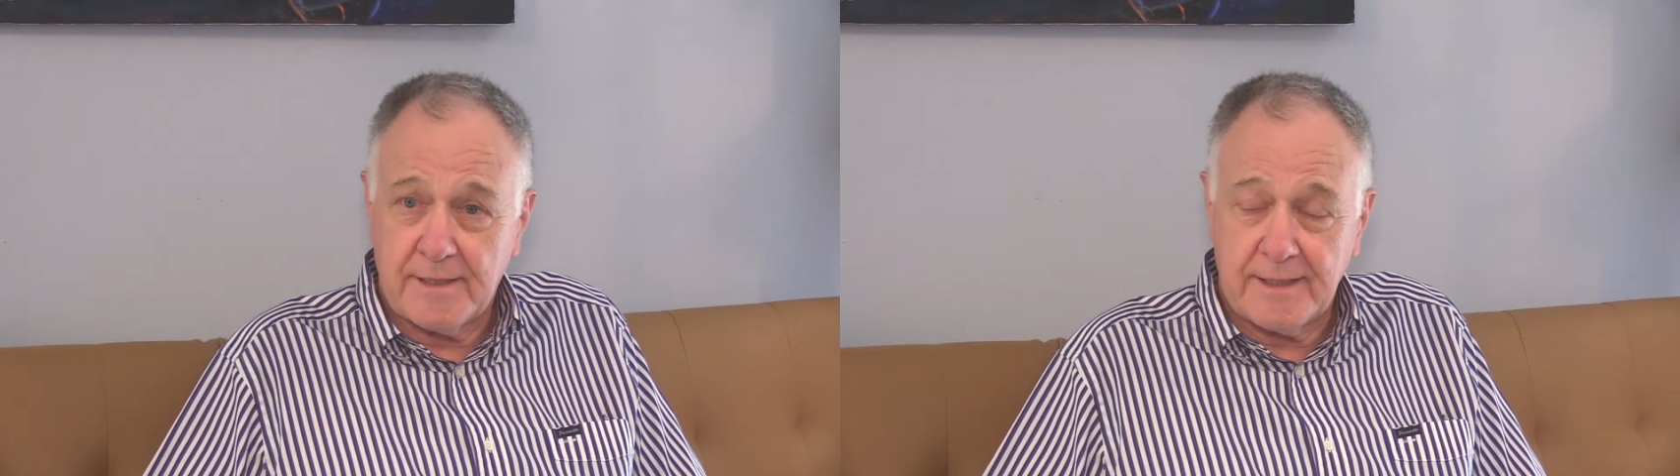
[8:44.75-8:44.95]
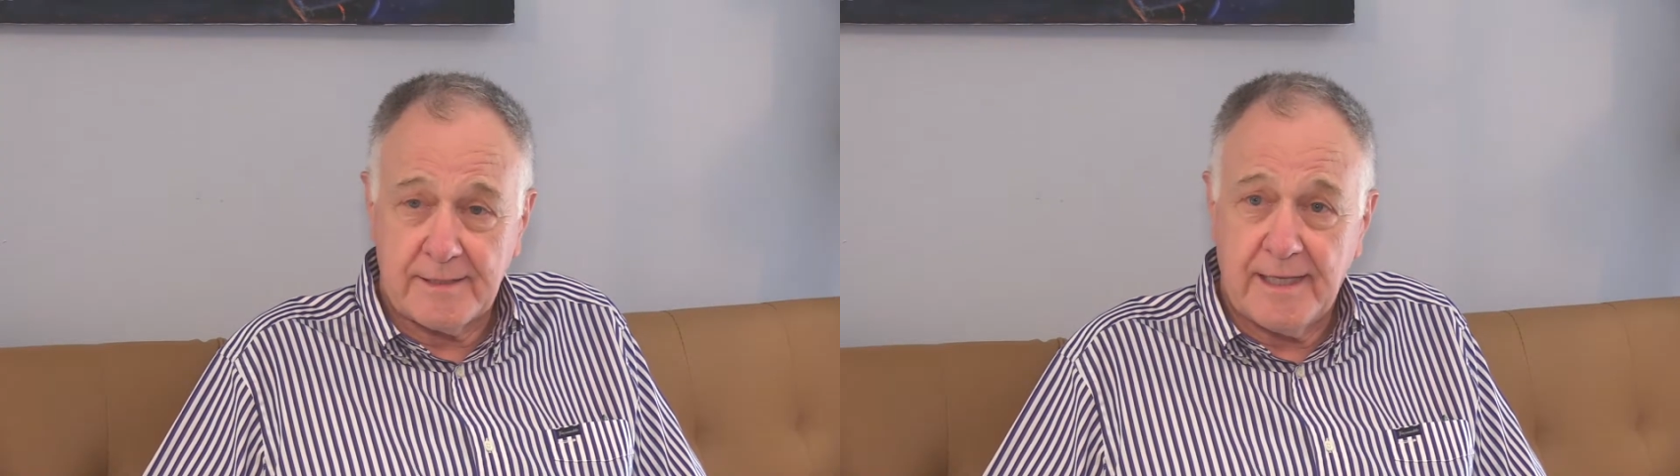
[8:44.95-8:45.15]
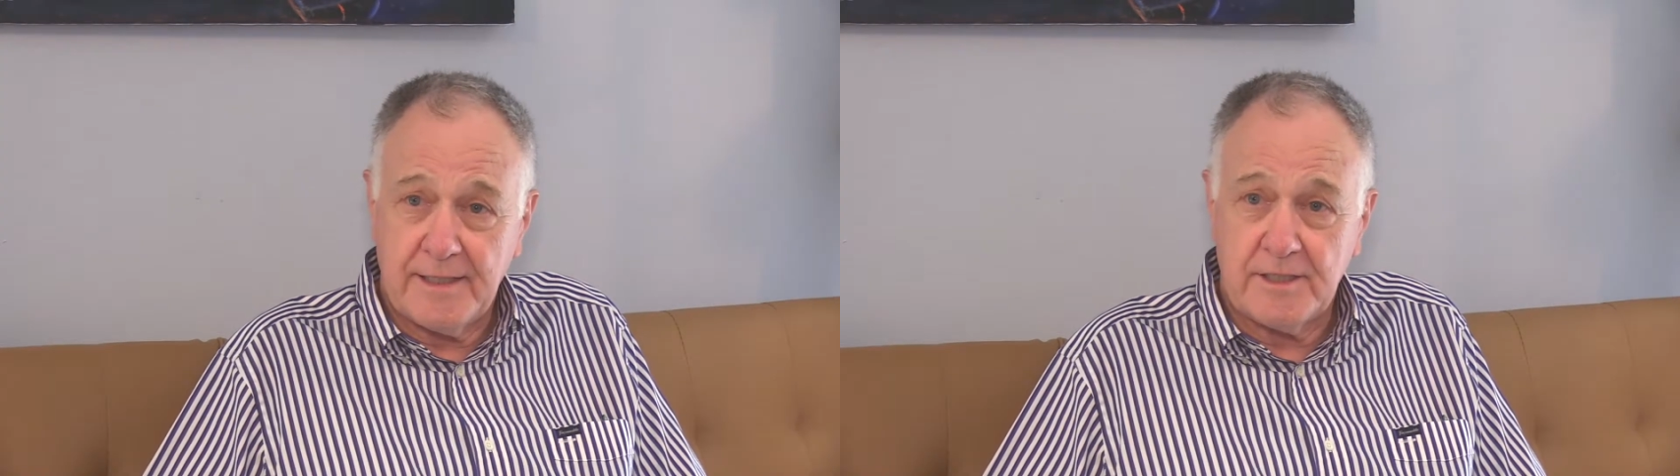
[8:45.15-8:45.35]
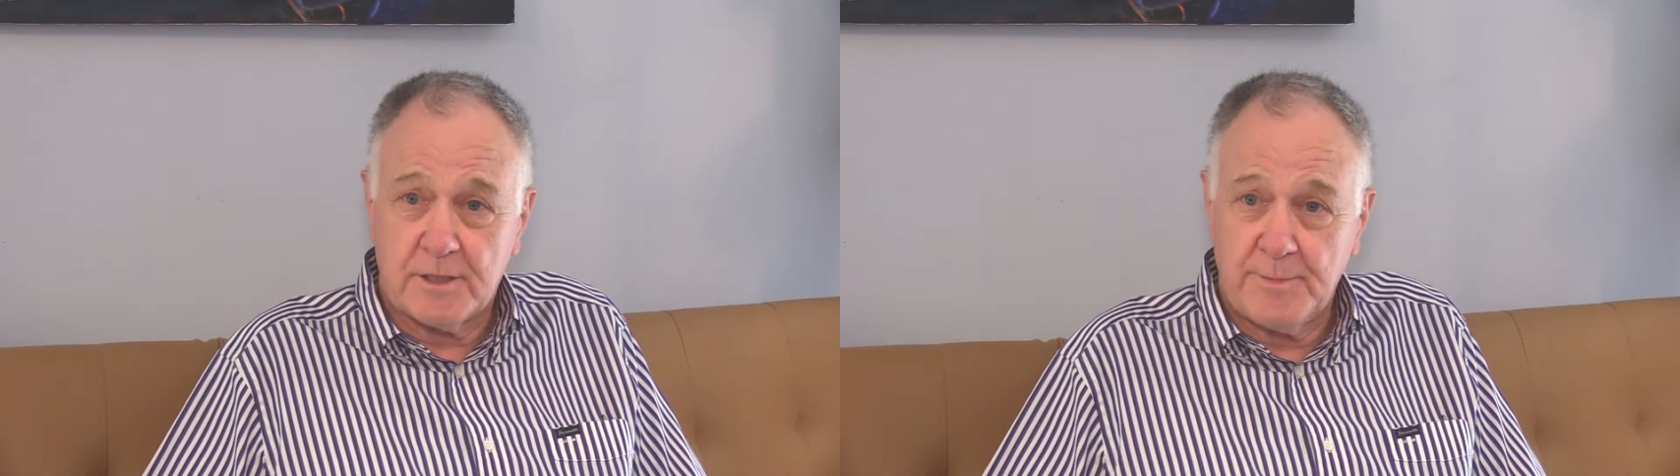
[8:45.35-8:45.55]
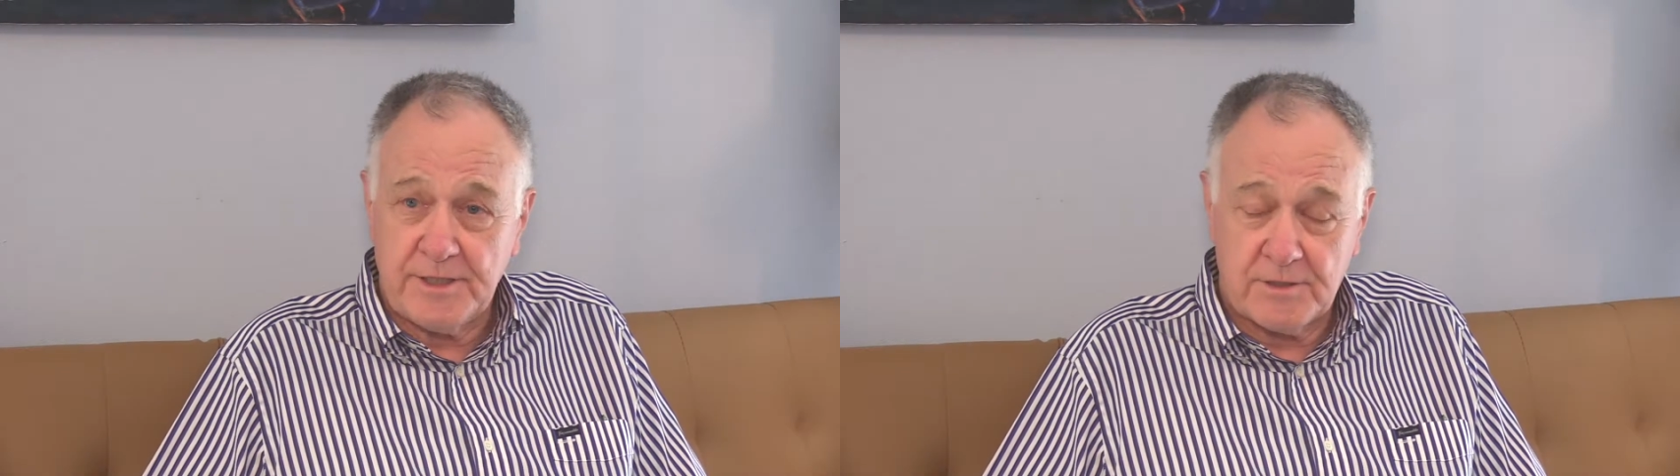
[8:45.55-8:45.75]
think. That needs
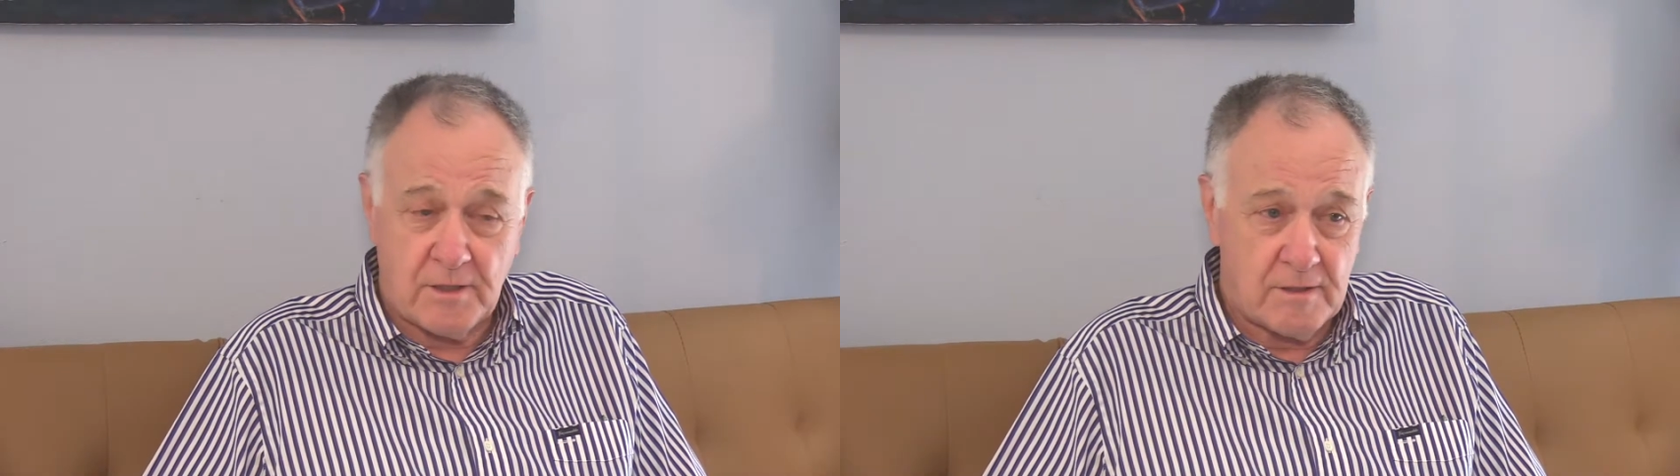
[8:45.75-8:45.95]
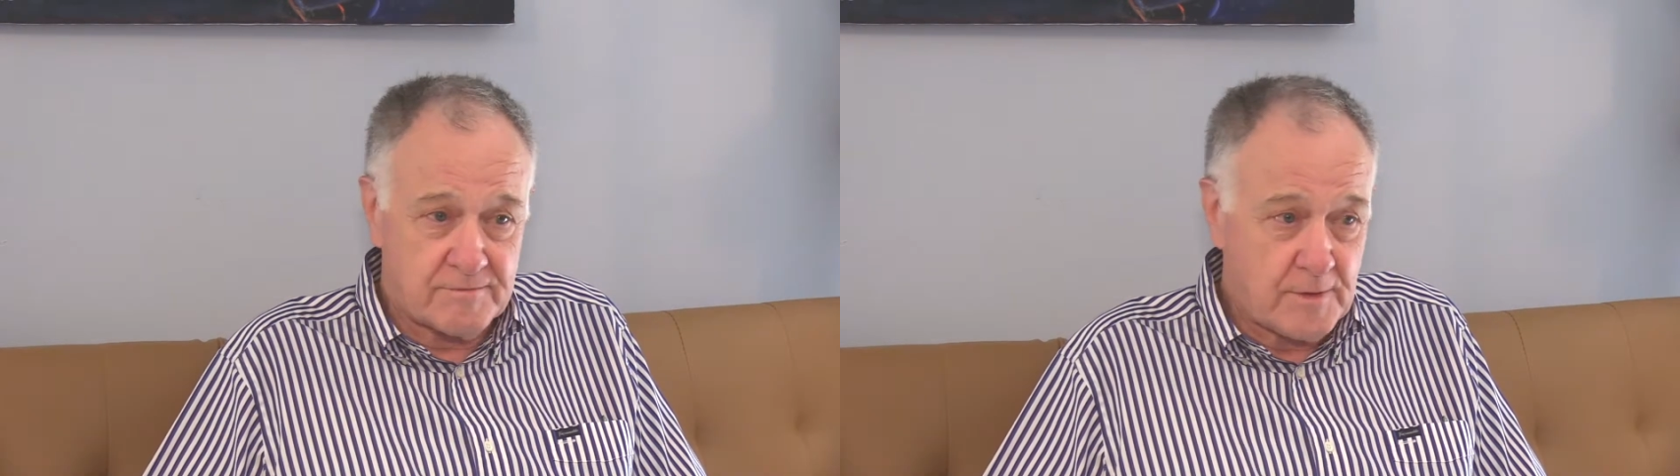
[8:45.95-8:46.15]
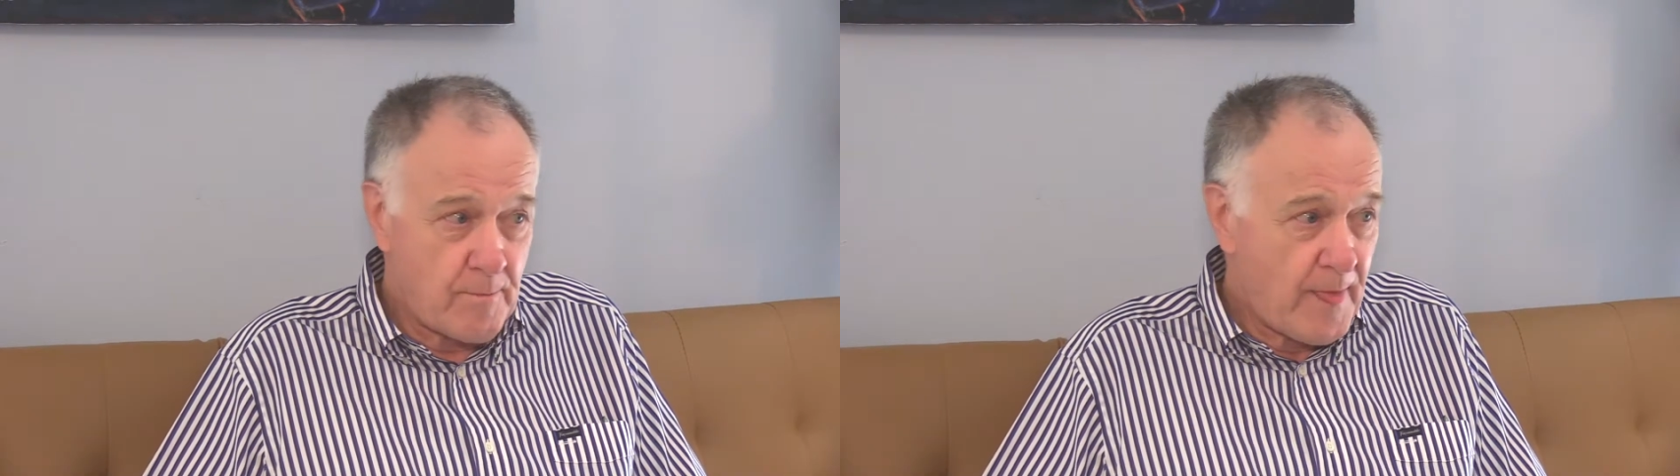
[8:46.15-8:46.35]
to be solved.